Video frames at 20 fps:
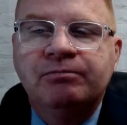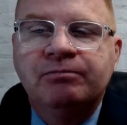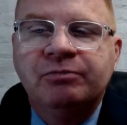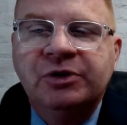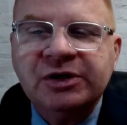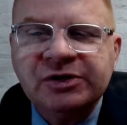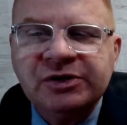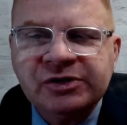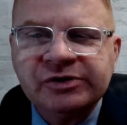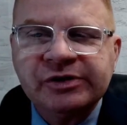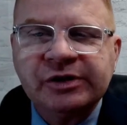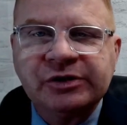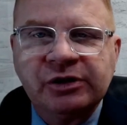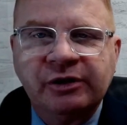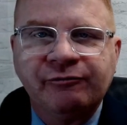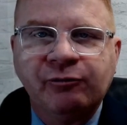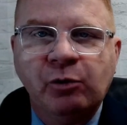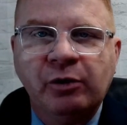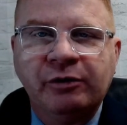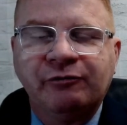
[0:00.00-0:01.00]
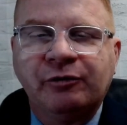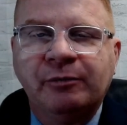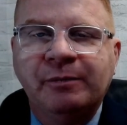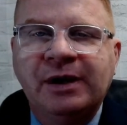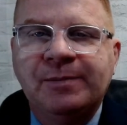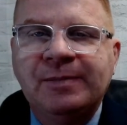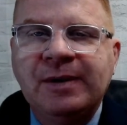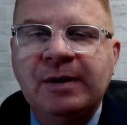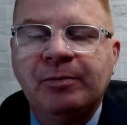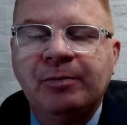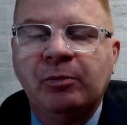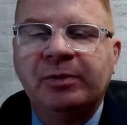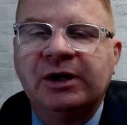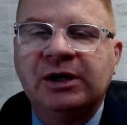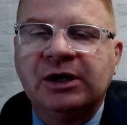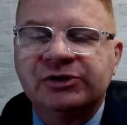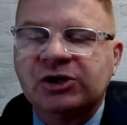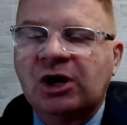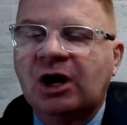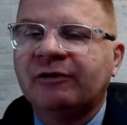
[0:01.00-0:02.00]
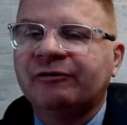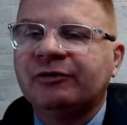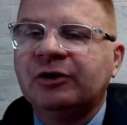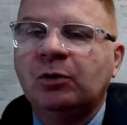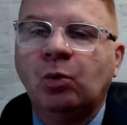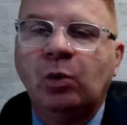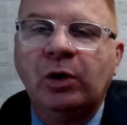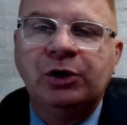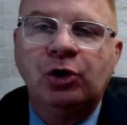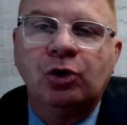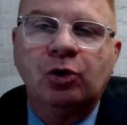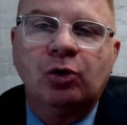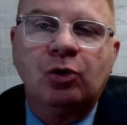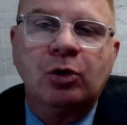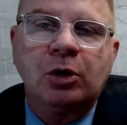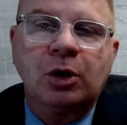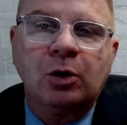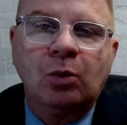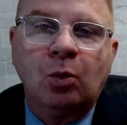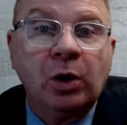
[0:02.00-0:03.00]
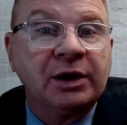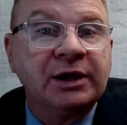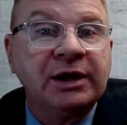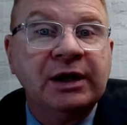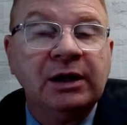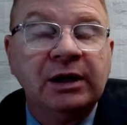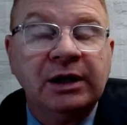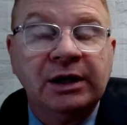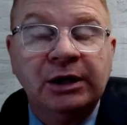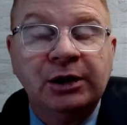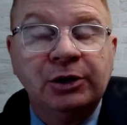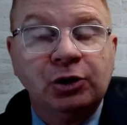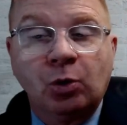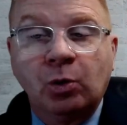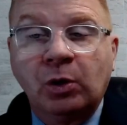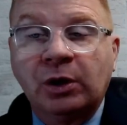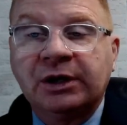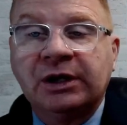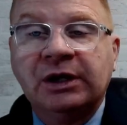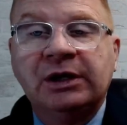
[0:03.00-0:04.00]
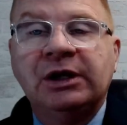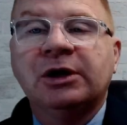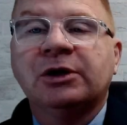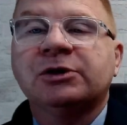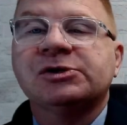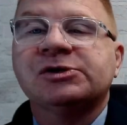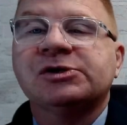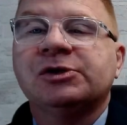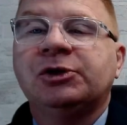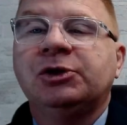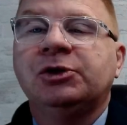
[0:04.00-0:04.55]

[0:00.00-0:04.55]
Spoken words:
This is a tough one for many people because often when you're working and in your working years,